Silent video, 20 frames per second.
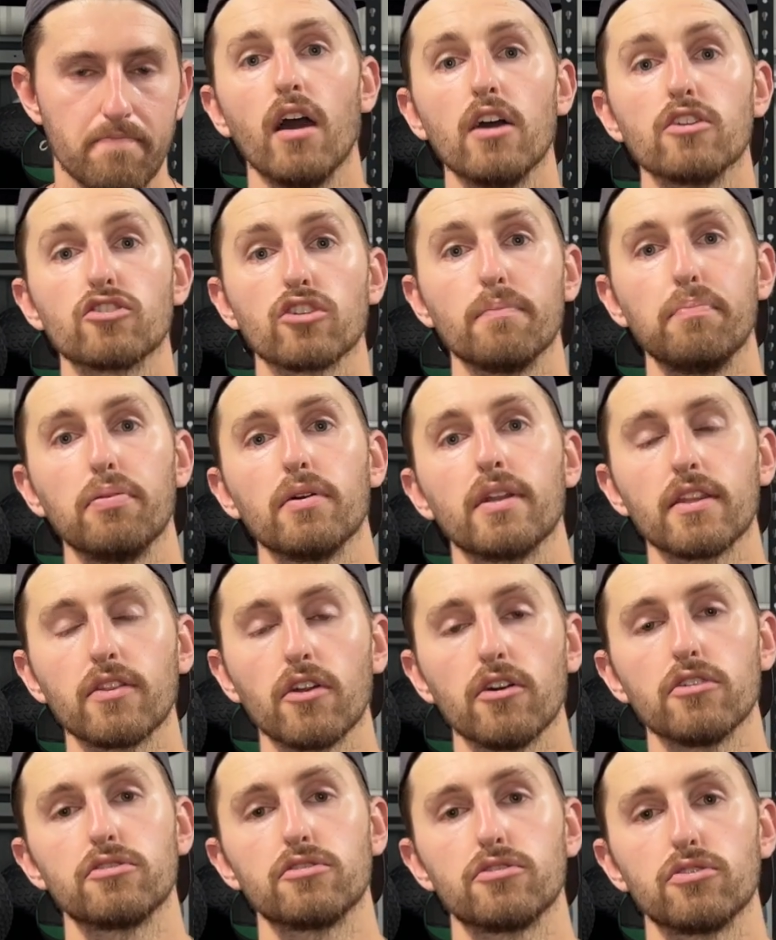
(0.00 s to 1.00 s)
So putting
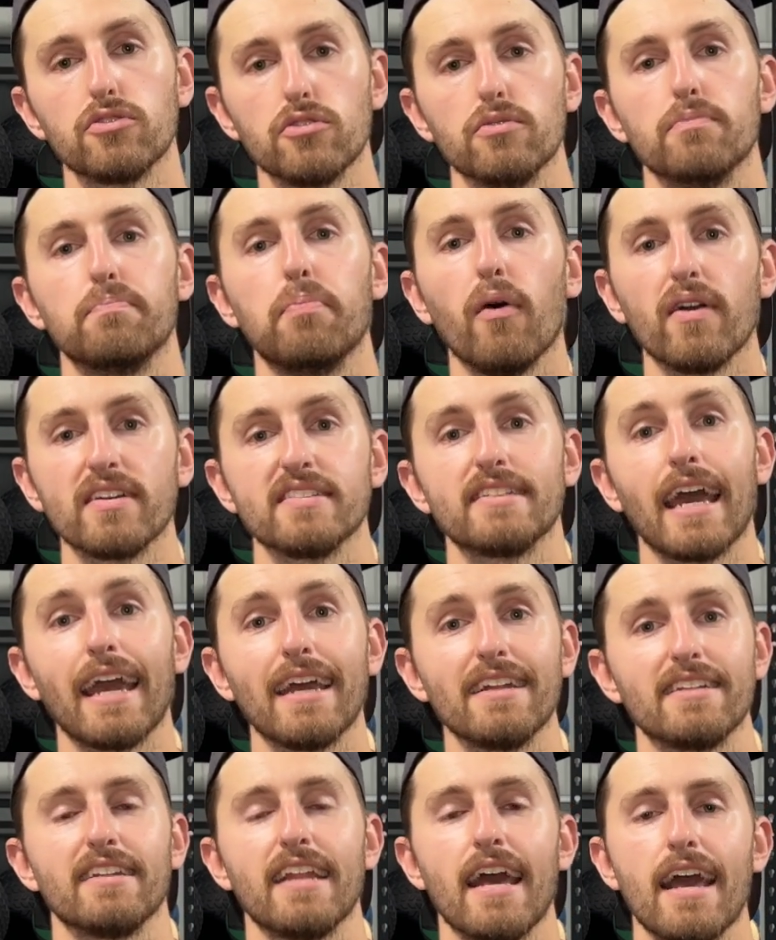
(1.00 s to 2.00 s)
those 2 points
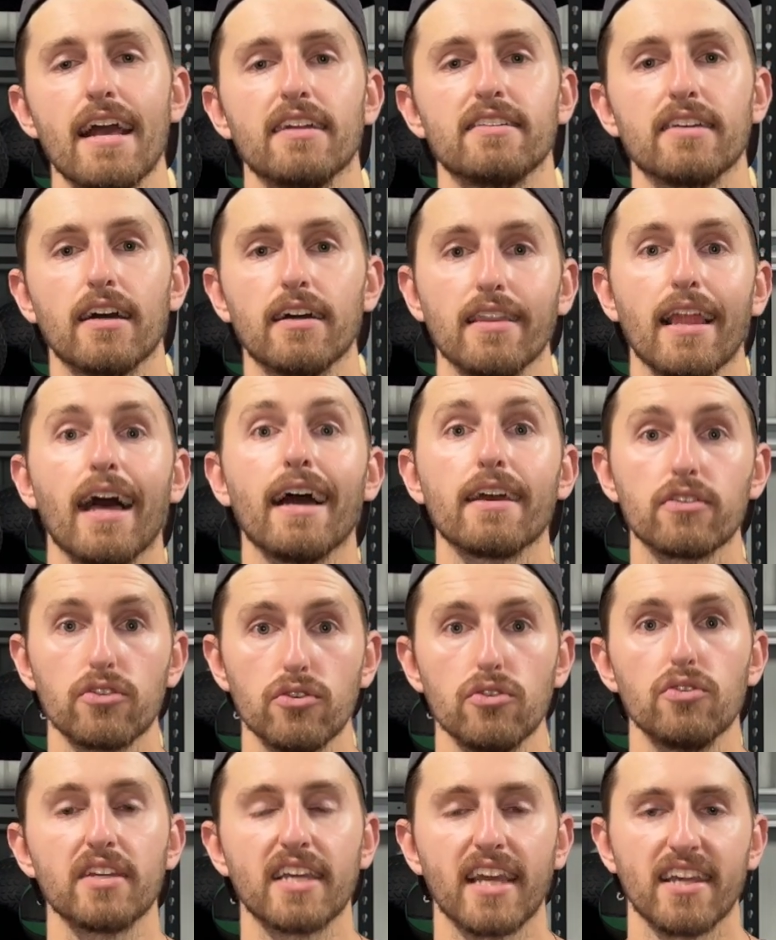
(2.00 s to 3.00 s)
hand in hand allow
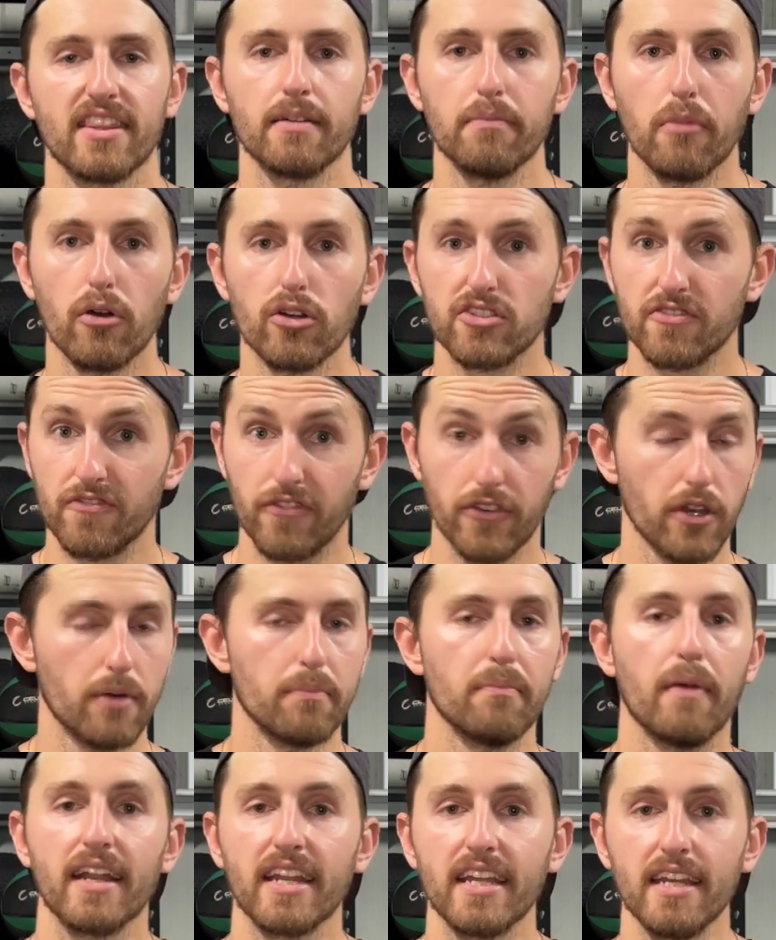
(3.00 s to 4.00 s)
you to get the most for your
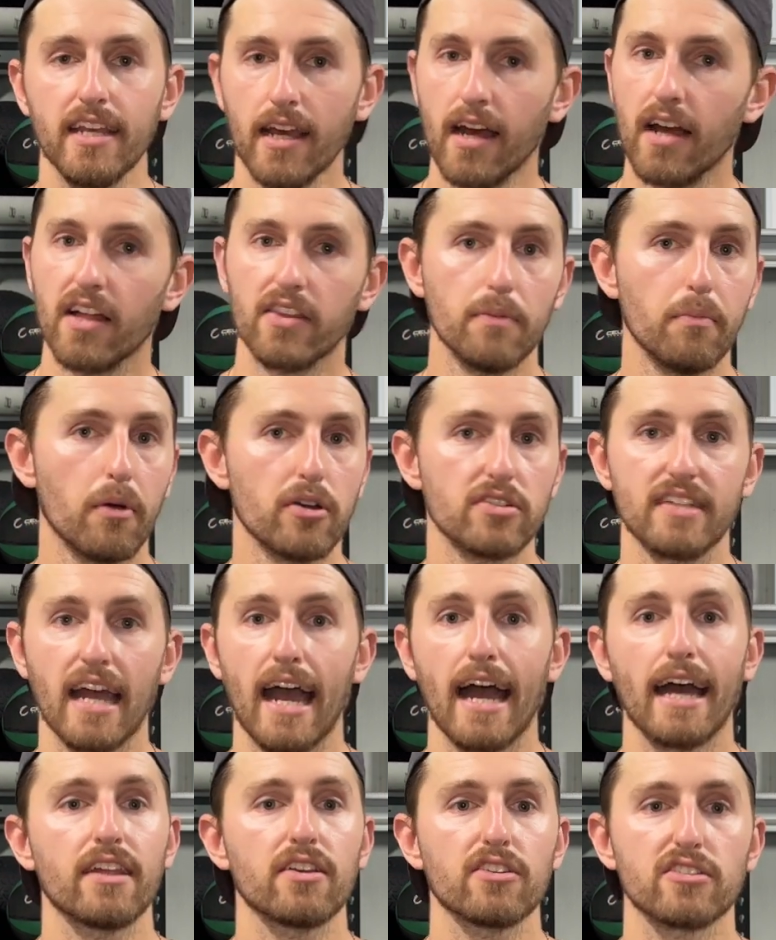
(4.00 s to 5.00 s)
money, the most
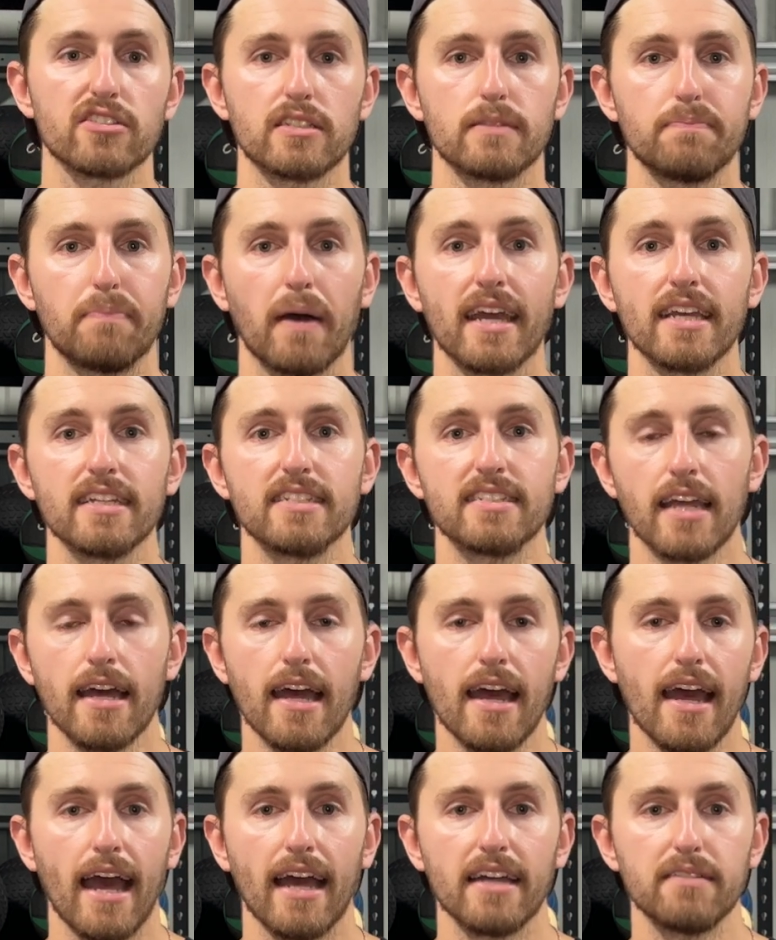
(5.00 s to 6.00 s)
out of your space,
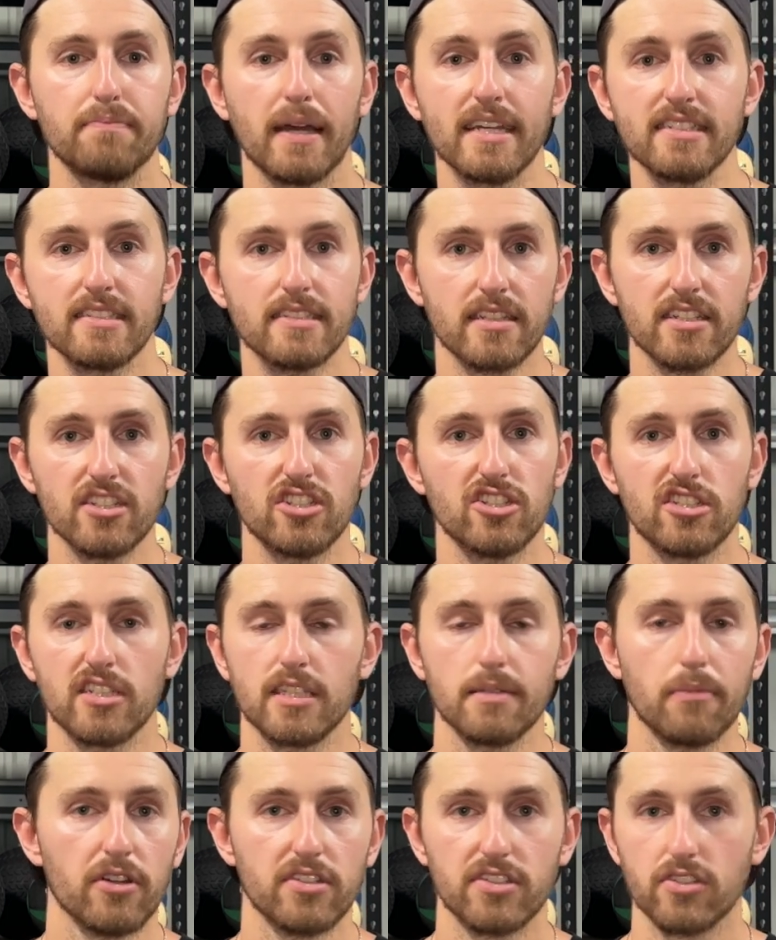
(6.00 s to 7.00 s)
and basically just
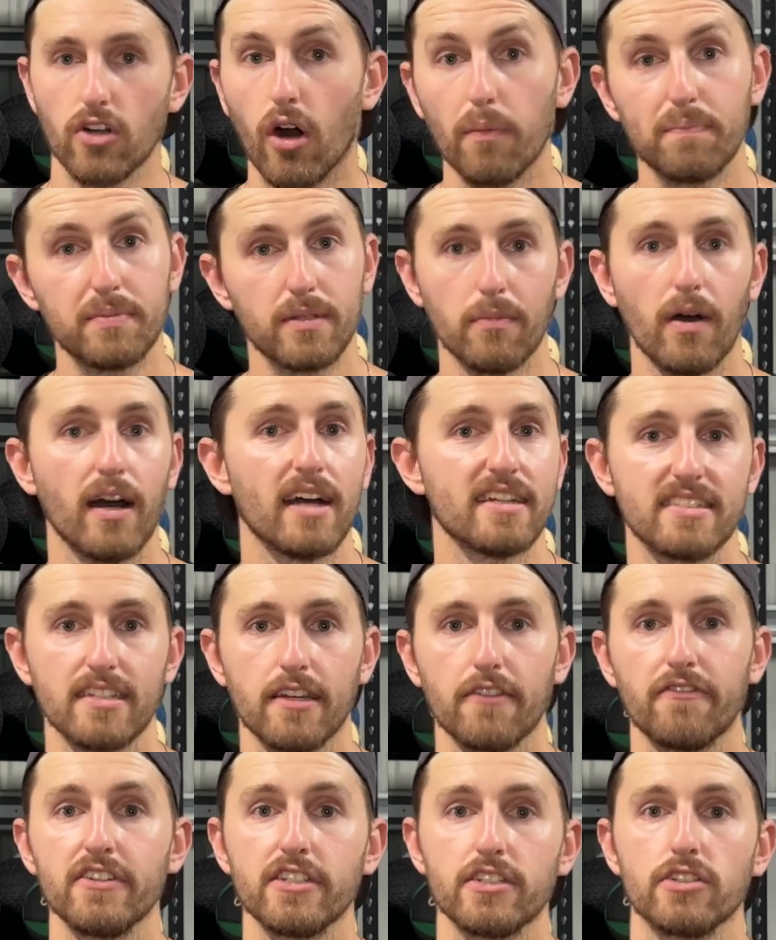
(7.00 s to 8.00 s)
the most optimized and
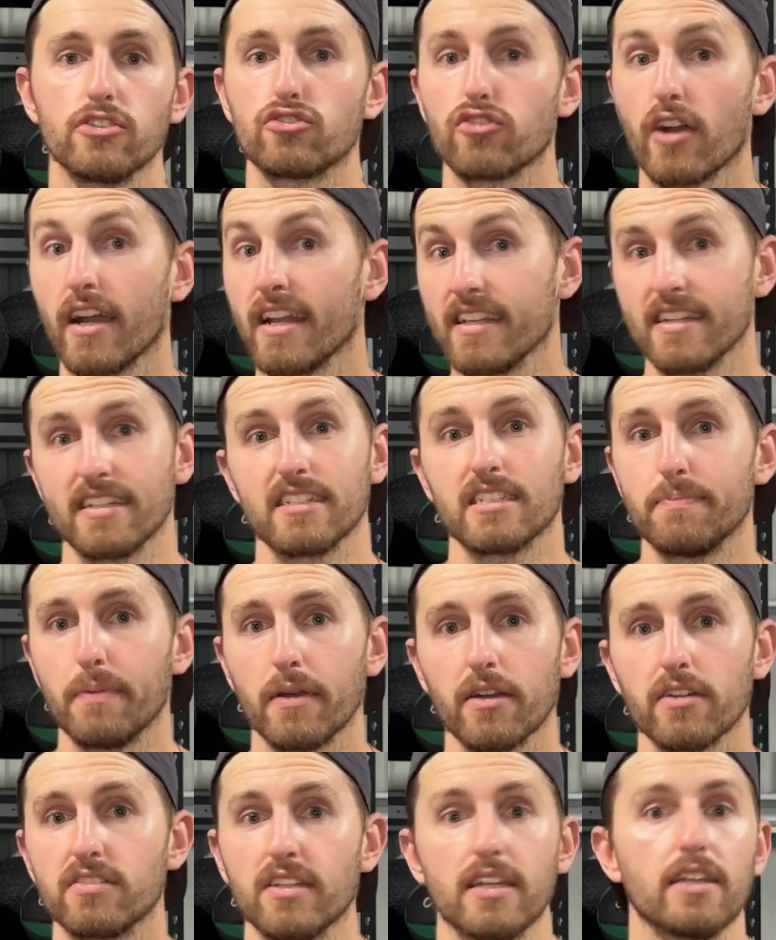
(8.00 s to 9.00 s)
efficient training
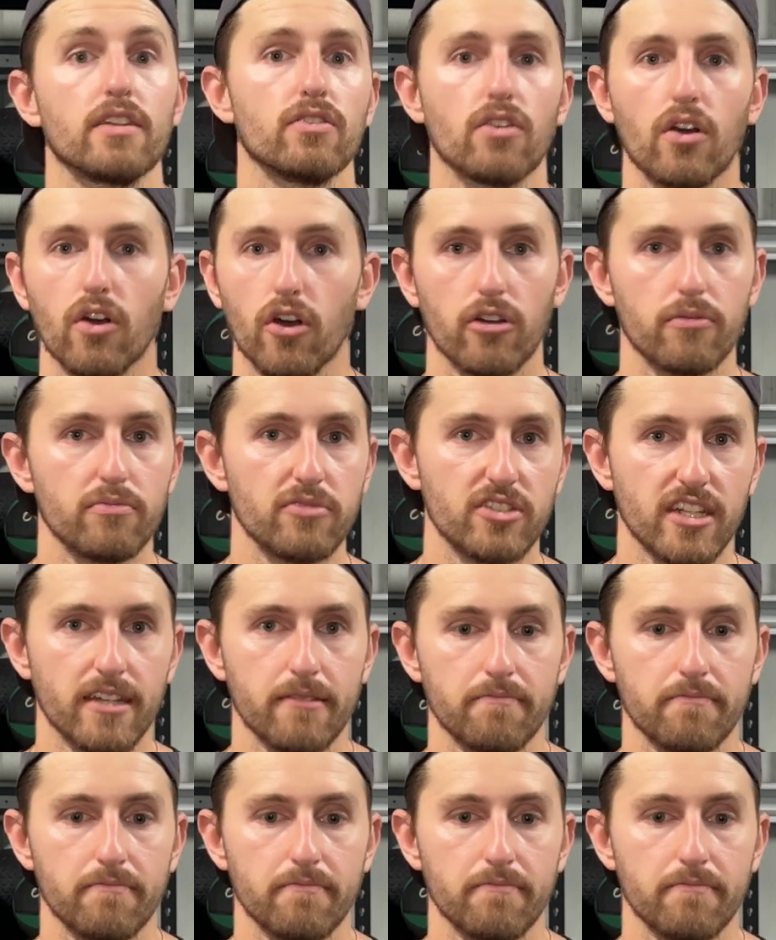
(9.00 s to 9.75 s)
experience in your home gym.